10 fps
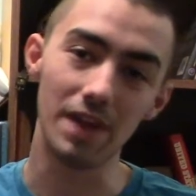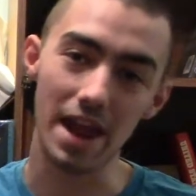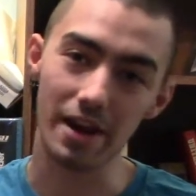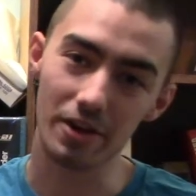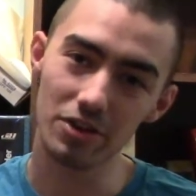
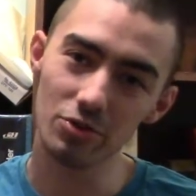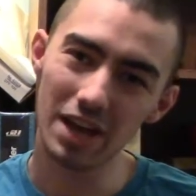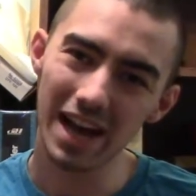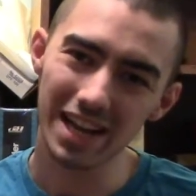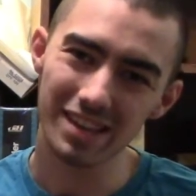air you
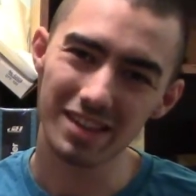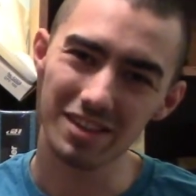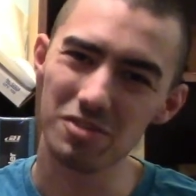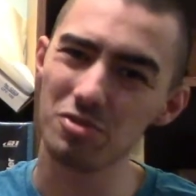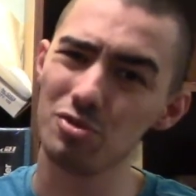got,
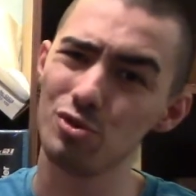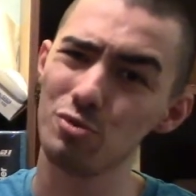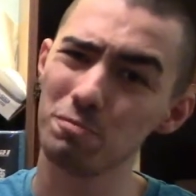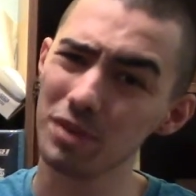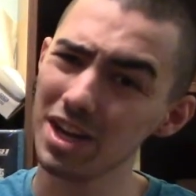
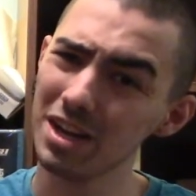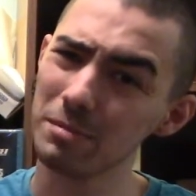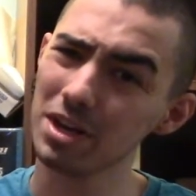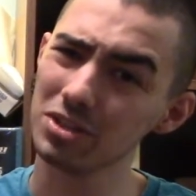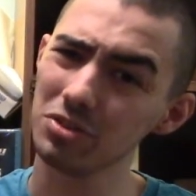you pretty
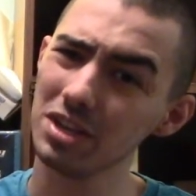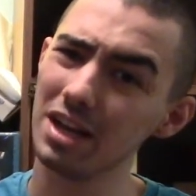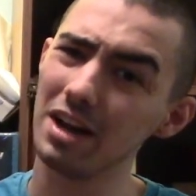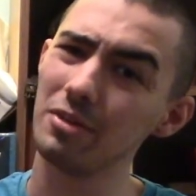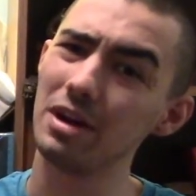much only
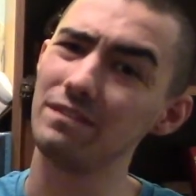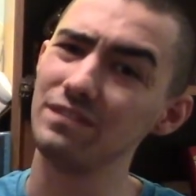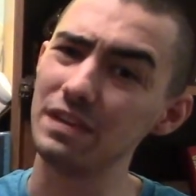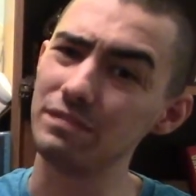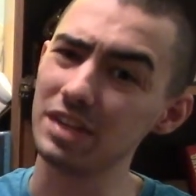got around
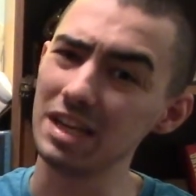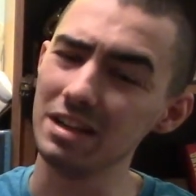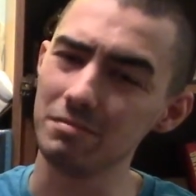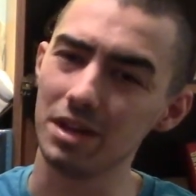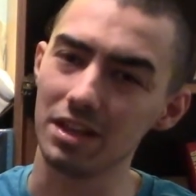
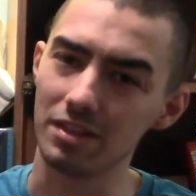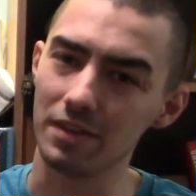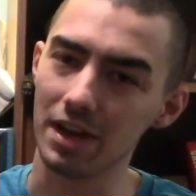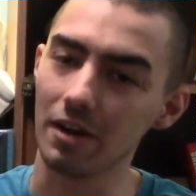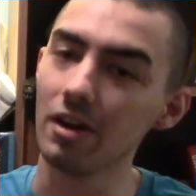15 minutes of
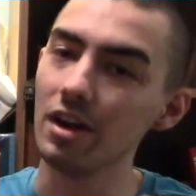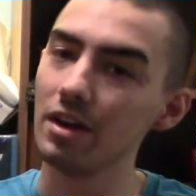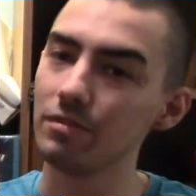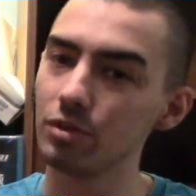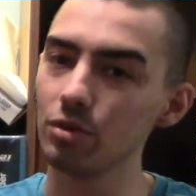air
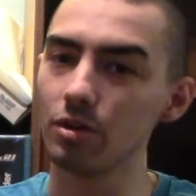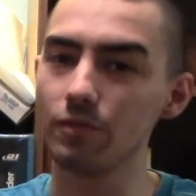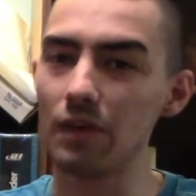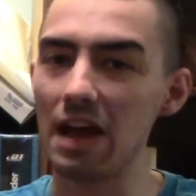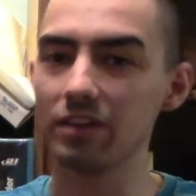due to the
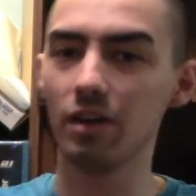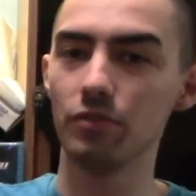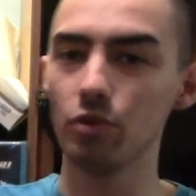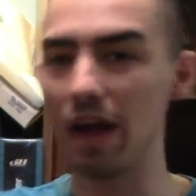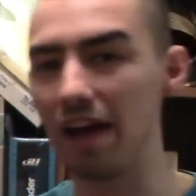fact of
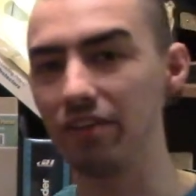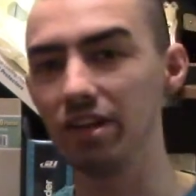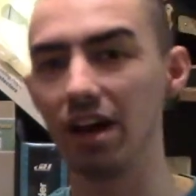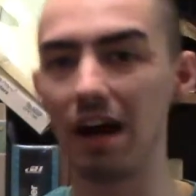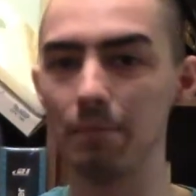you having
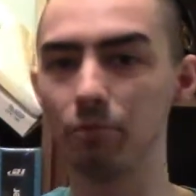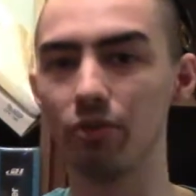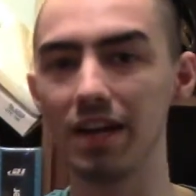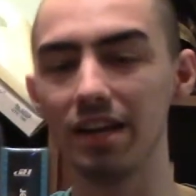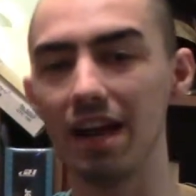to
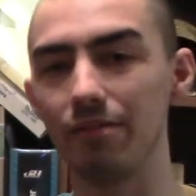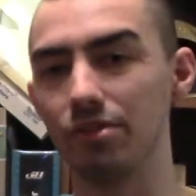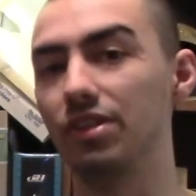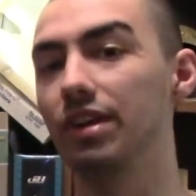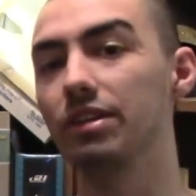operate
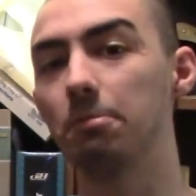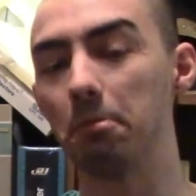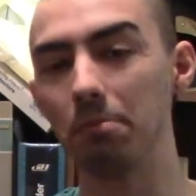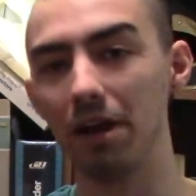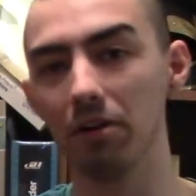everything, the
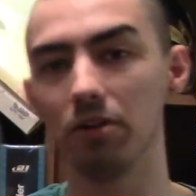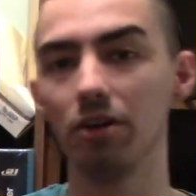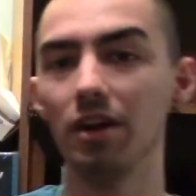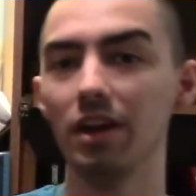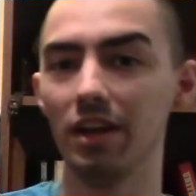
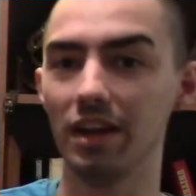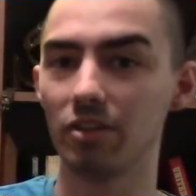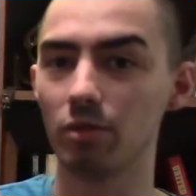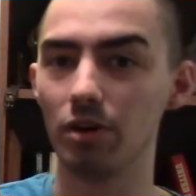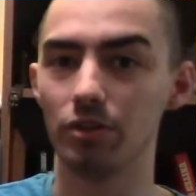propeller and
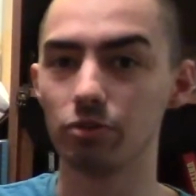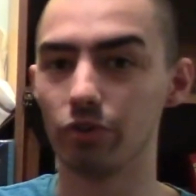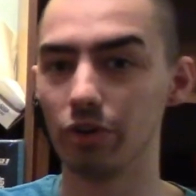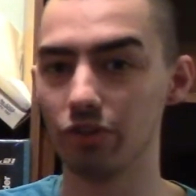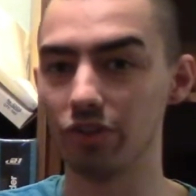as well the
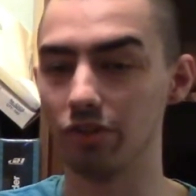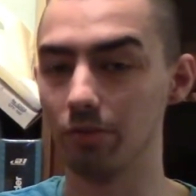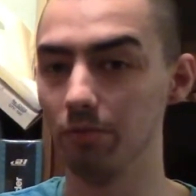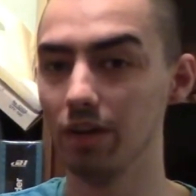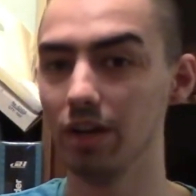drill
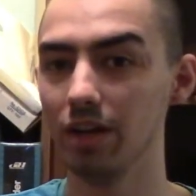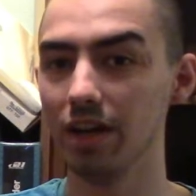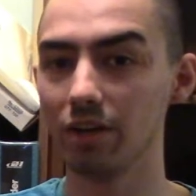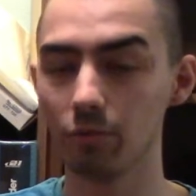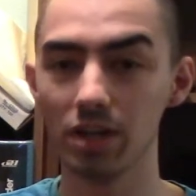system,
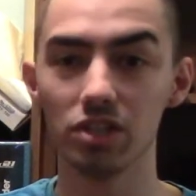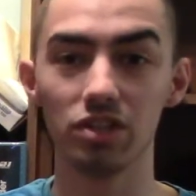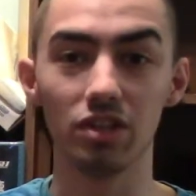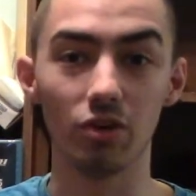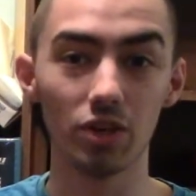and of which
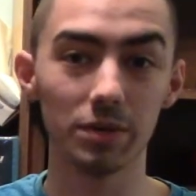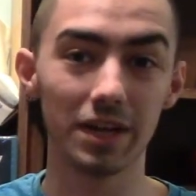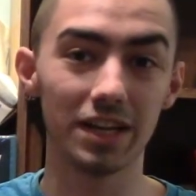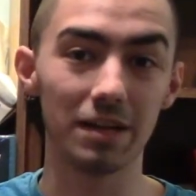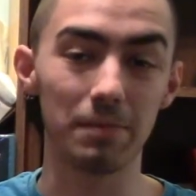the only
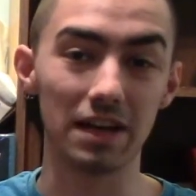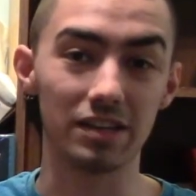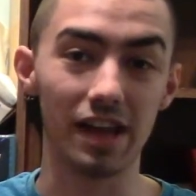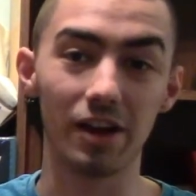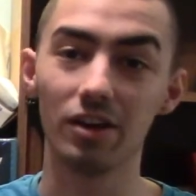way to get back
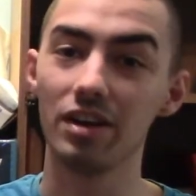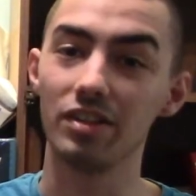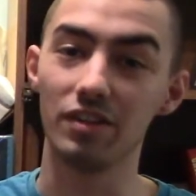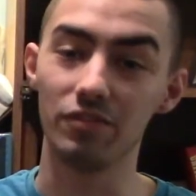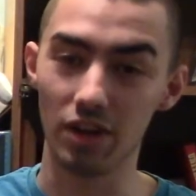to air
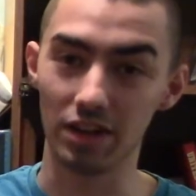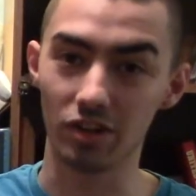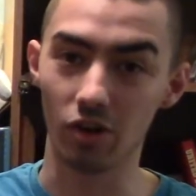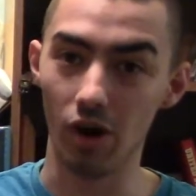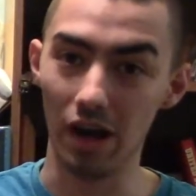is if you had to
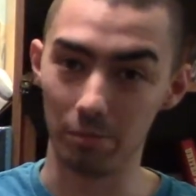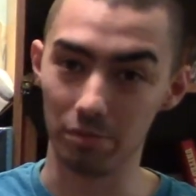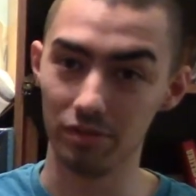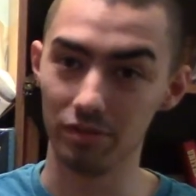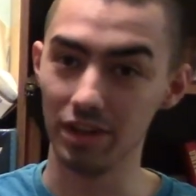go up,
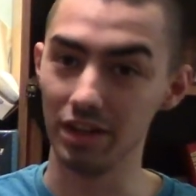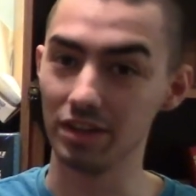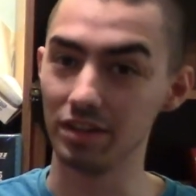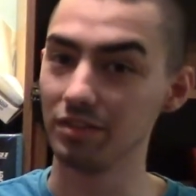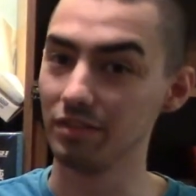
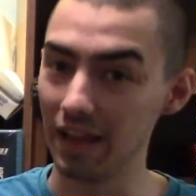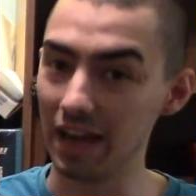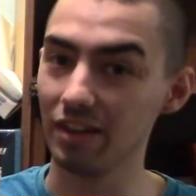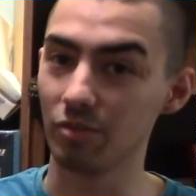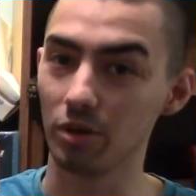and
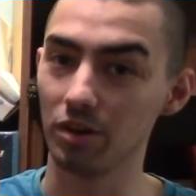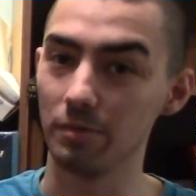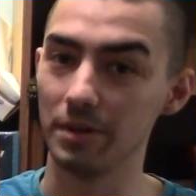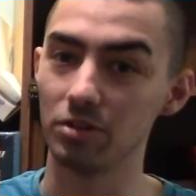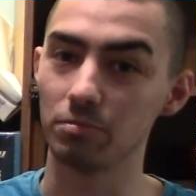that is where
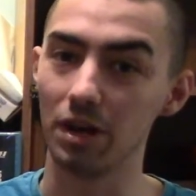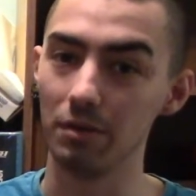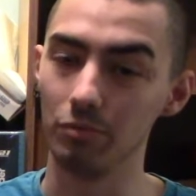the major problem